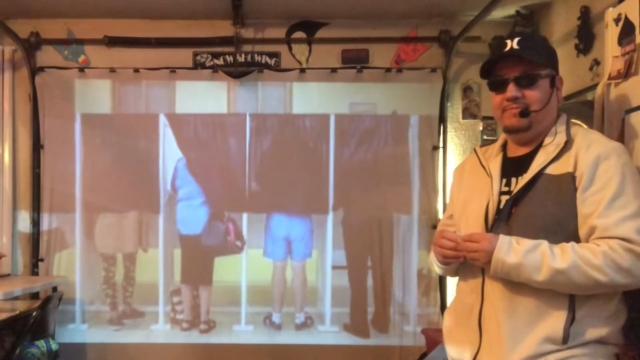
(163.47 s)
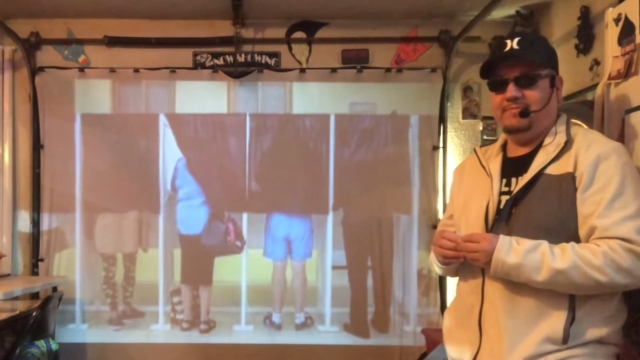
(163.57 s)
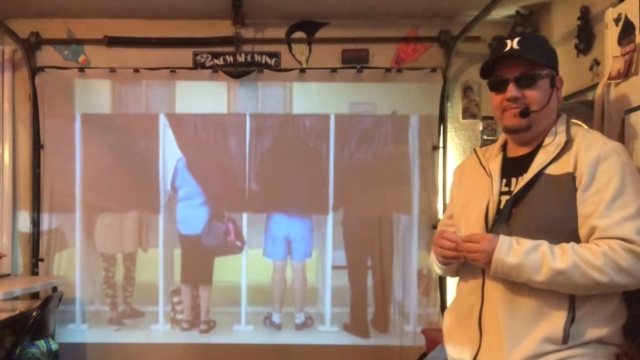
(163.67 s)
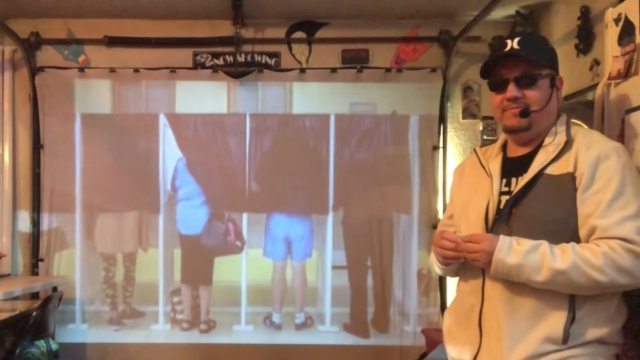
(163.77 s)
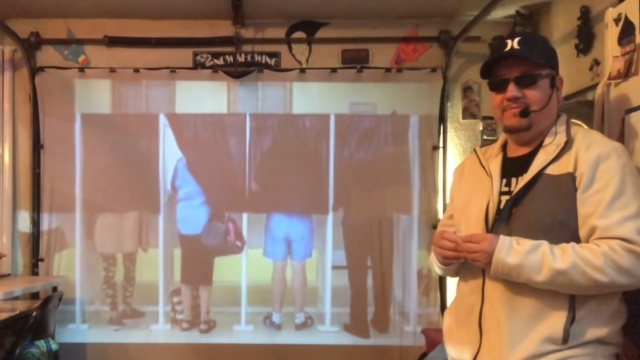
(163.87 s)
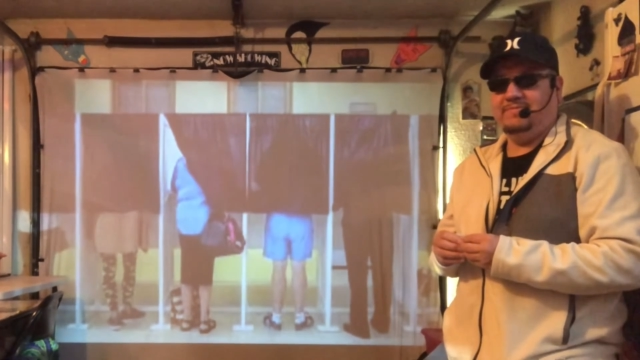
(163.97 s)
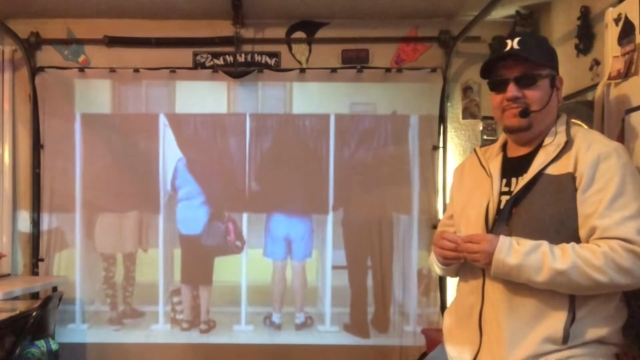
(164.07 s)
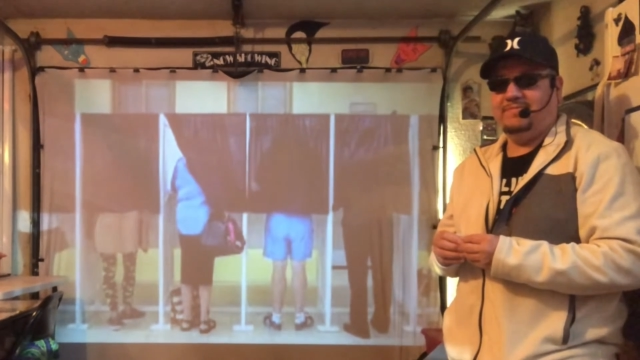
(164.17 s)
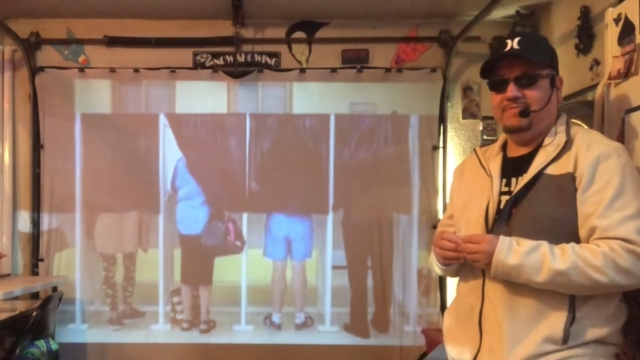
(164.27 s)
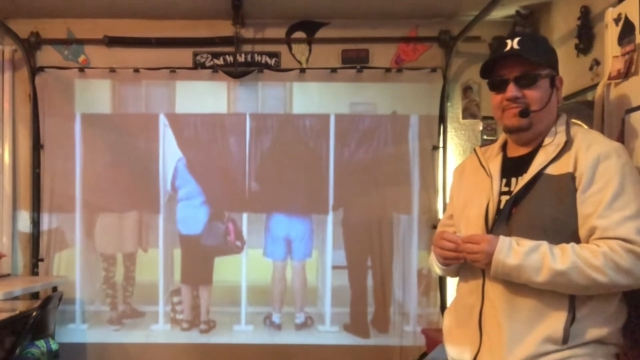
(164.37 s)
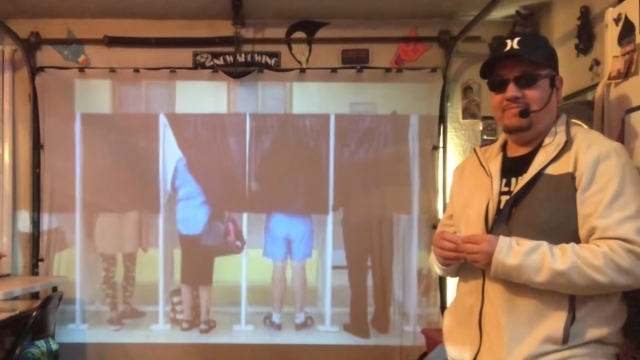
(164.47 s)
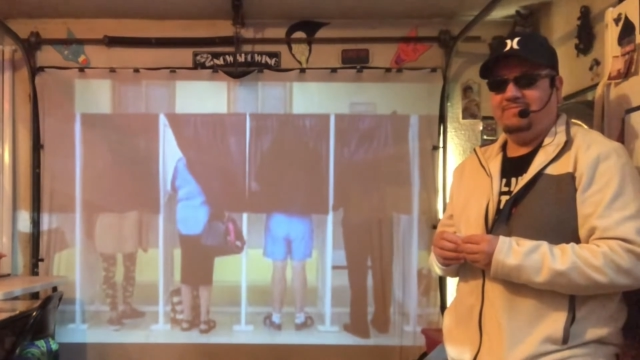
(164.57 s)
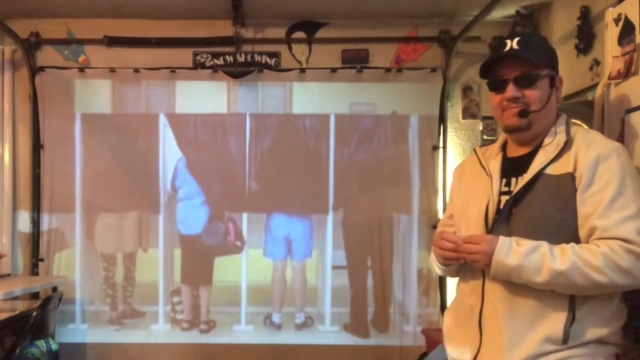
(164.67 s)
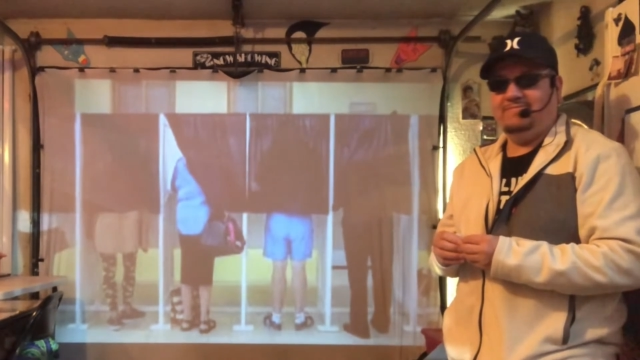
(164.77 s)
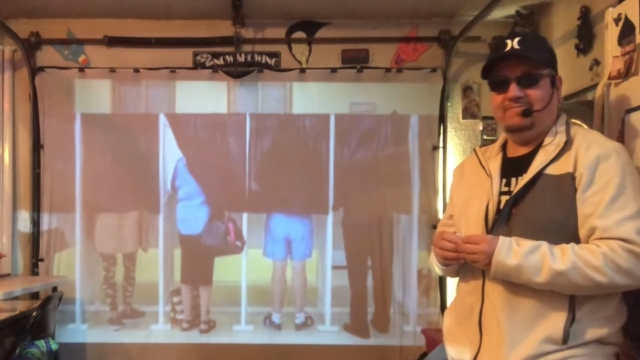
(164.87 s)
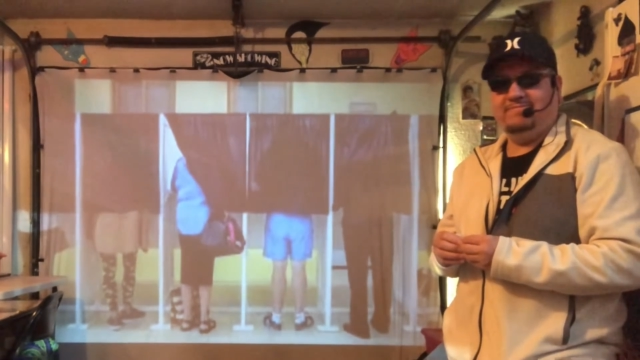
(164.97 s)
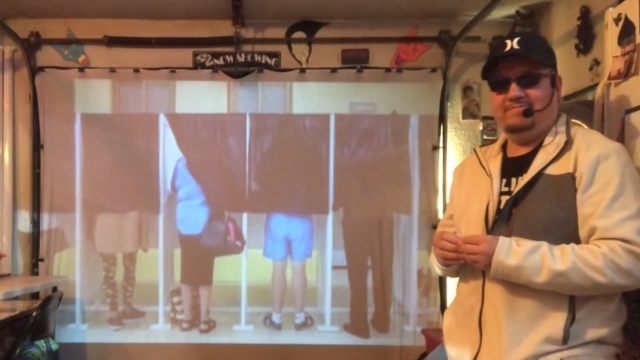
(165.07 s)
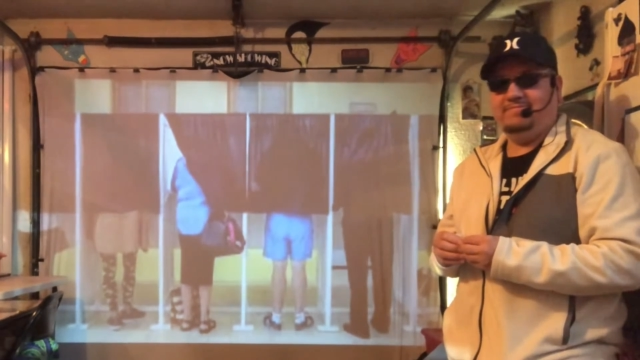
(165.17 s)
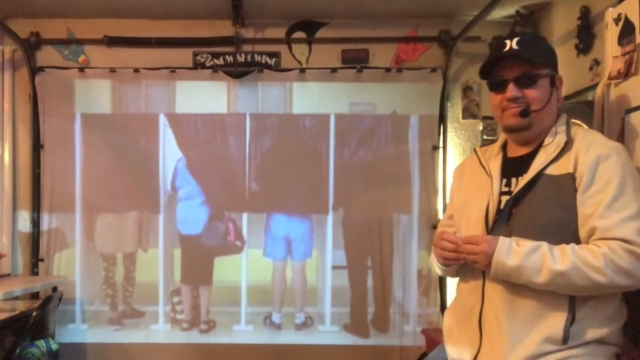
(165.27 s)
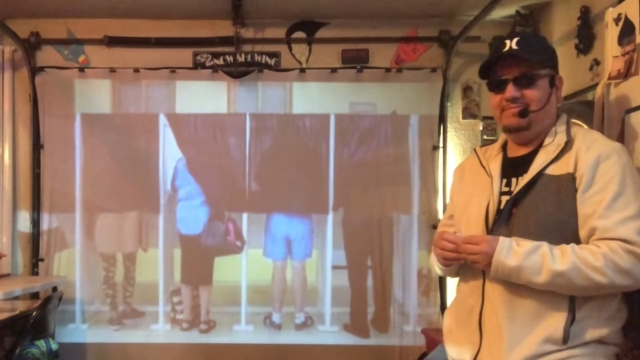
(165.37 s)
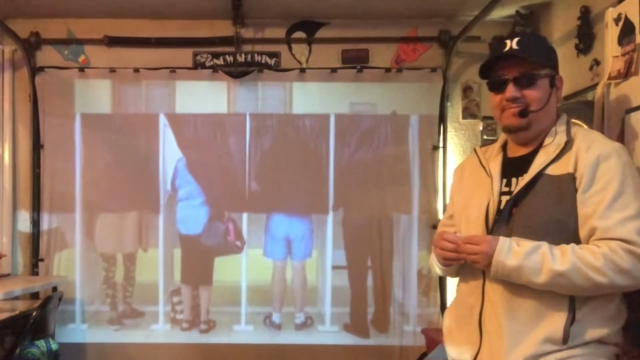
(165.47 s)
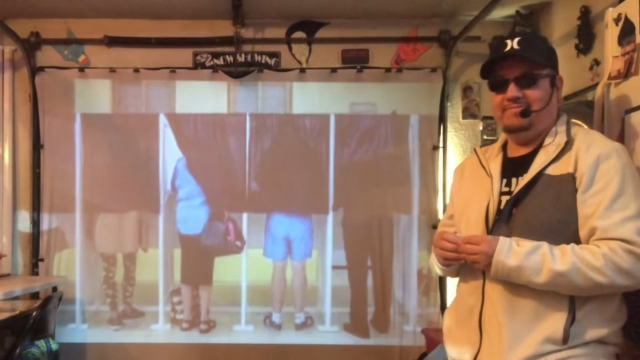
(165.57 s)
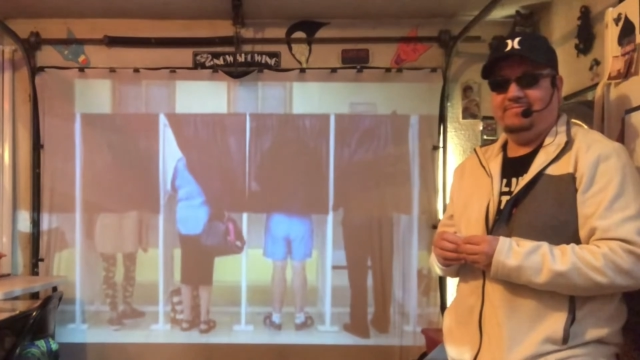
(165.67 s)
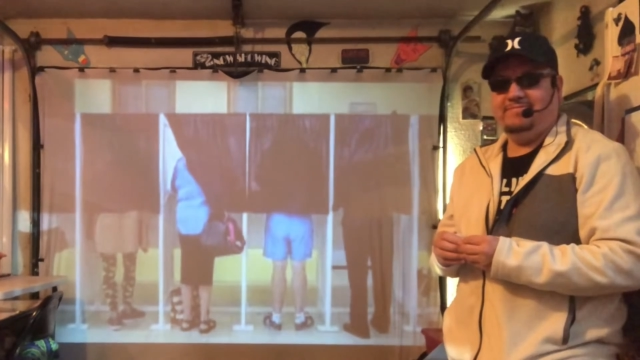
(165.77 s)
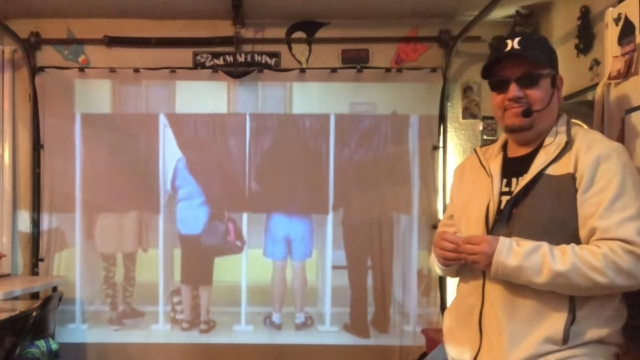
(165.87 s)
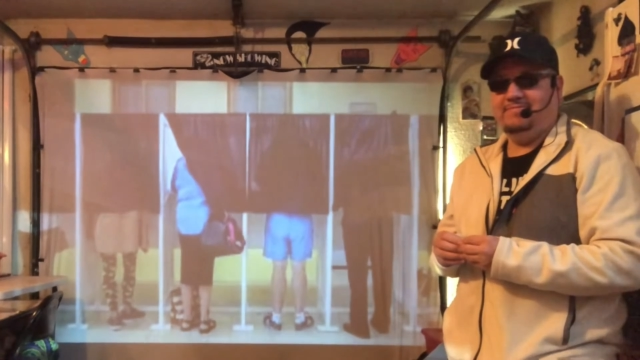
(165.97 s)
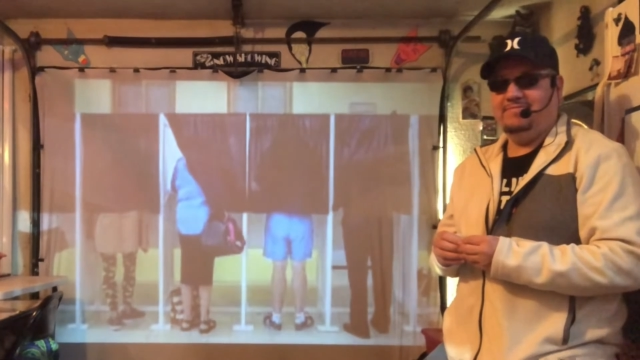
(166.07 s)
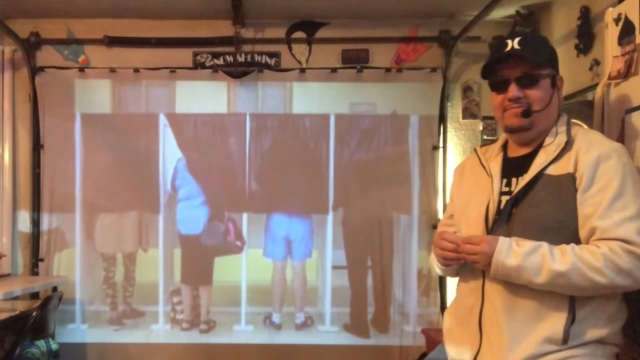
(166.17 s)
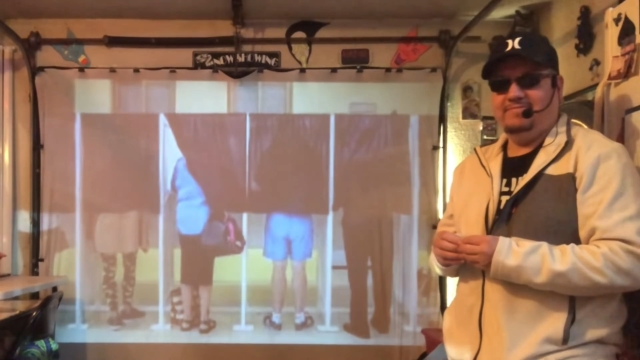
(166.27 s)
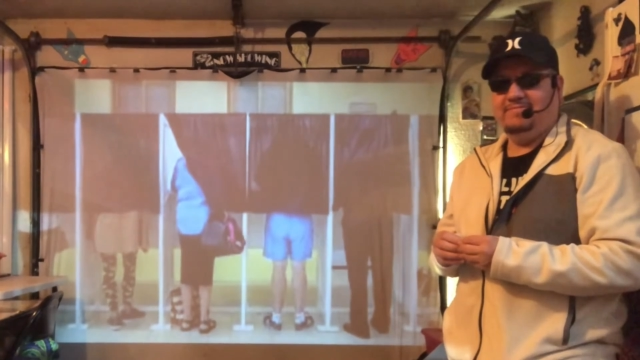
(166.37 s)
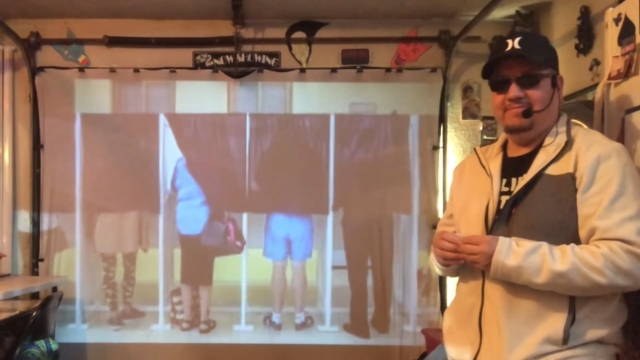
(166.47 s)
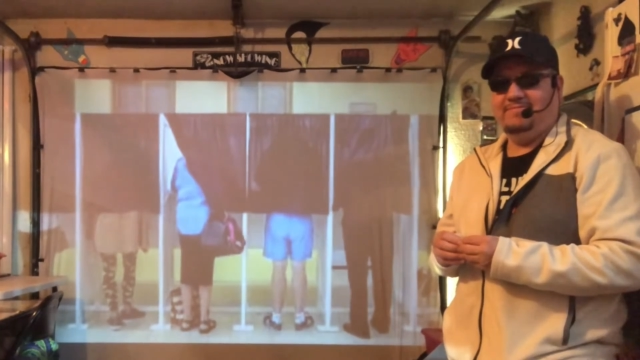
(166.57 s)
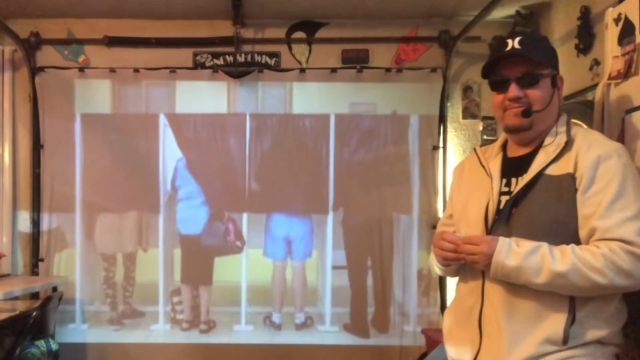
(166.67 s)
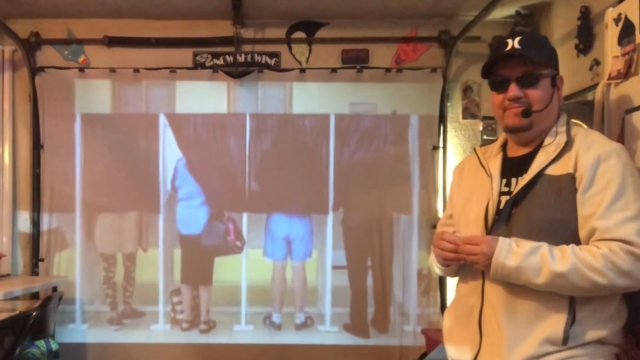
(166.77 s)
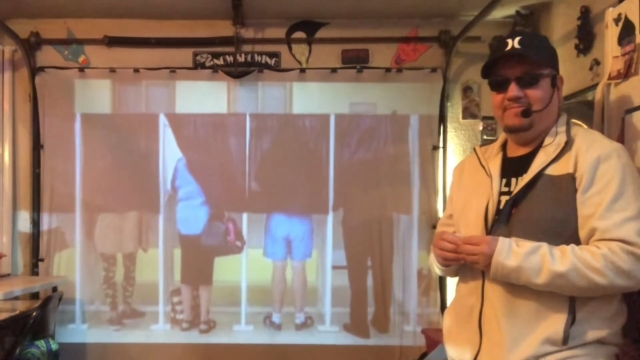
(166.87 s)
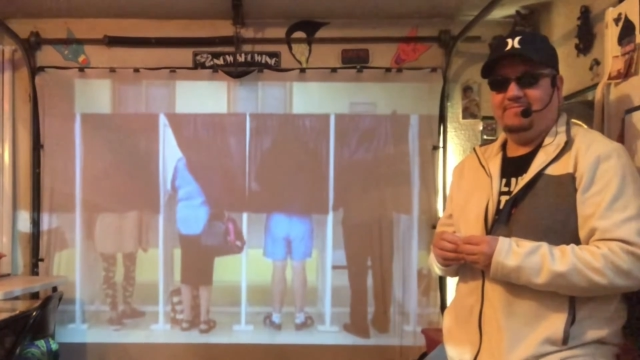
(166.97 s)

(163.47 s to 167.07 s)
[no speech]